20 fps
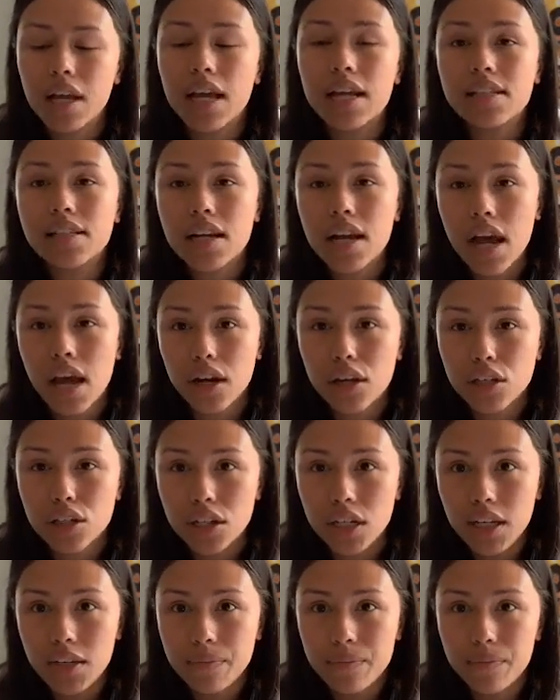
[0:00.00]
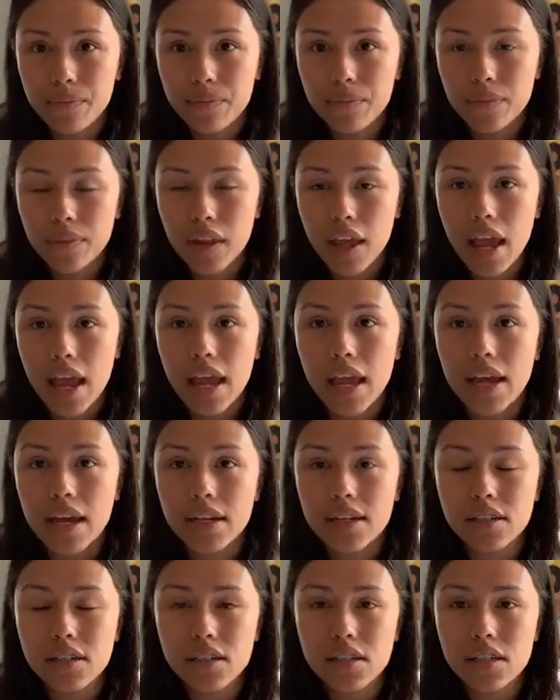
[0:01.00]
it's an energy,
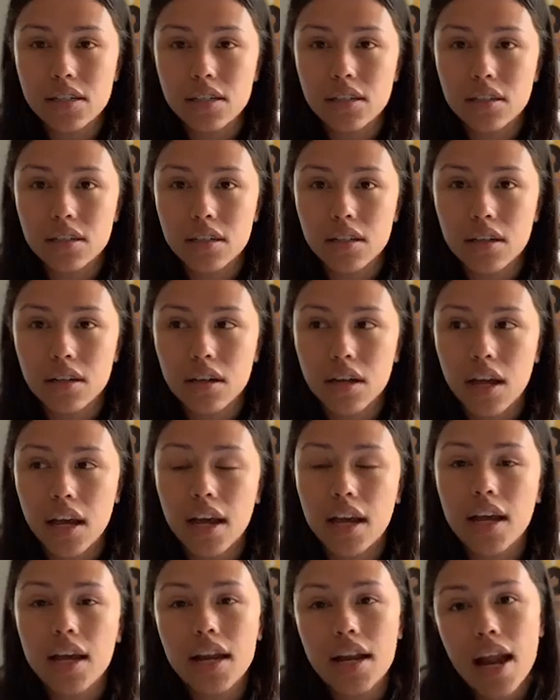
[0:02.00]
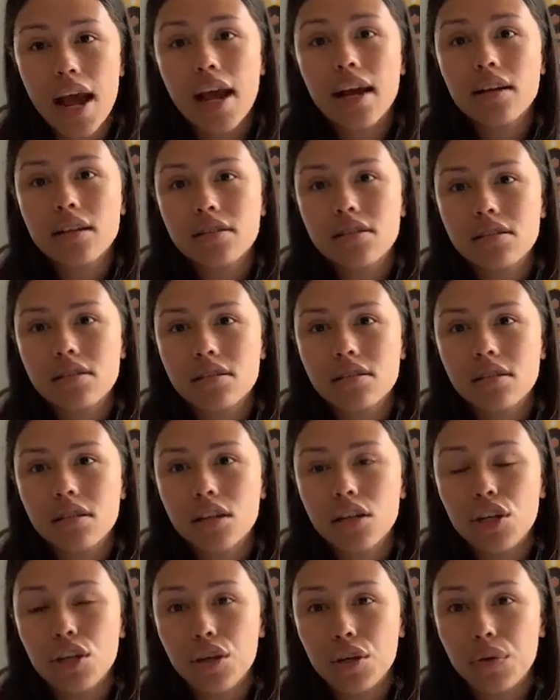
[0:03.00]
and it connects
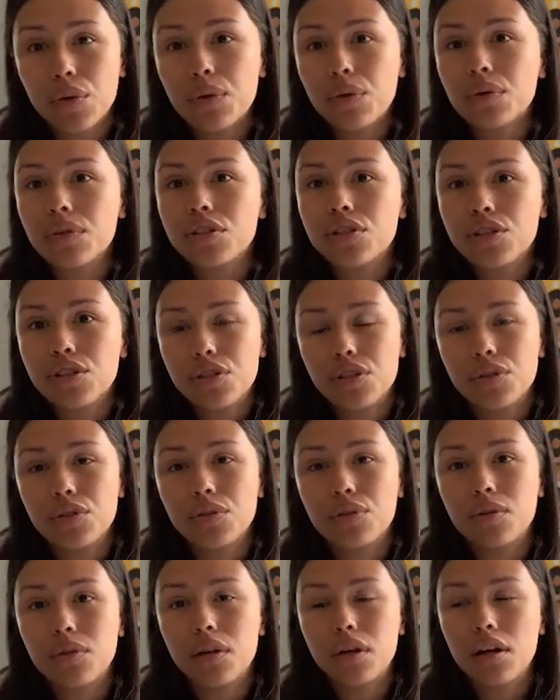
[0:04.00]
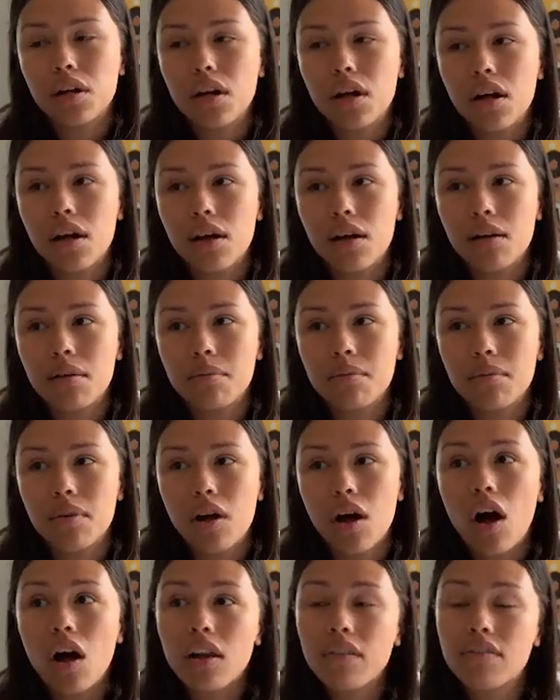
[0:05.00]
you to
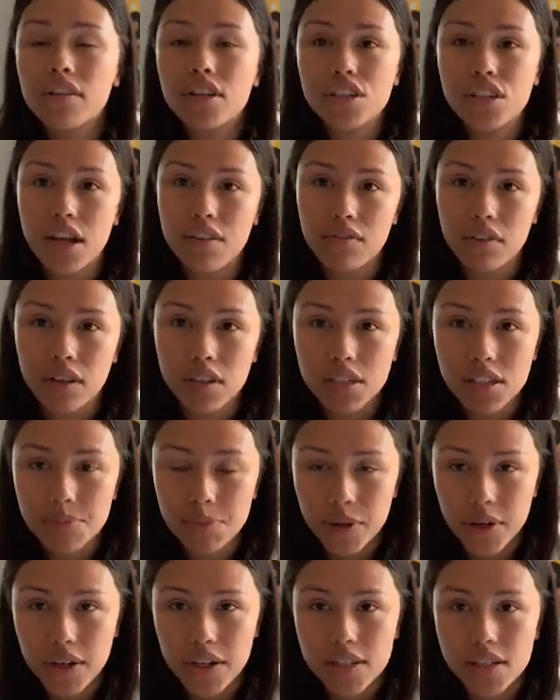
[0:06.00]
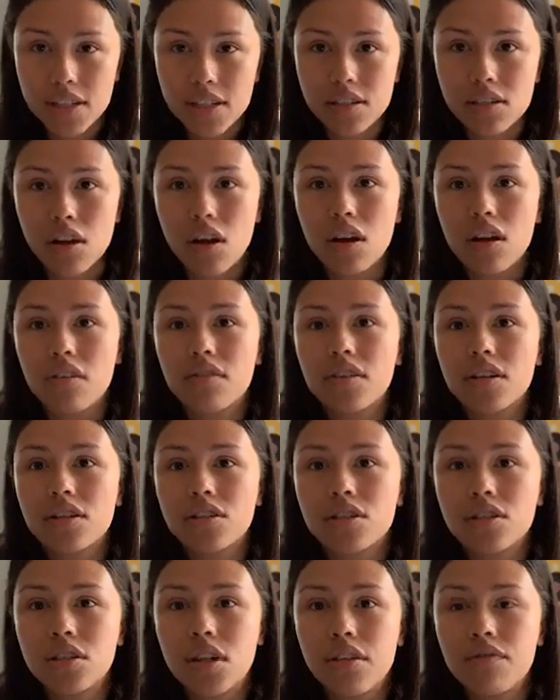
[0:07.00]
all of the shameful experiences, all of the
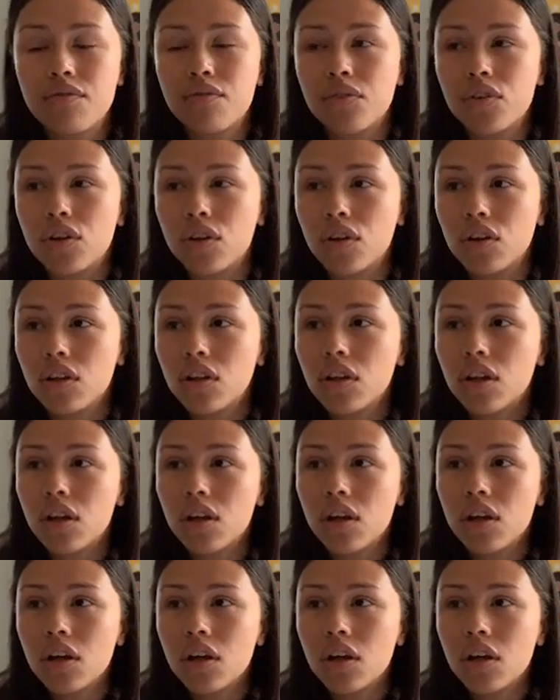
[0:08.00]
shameful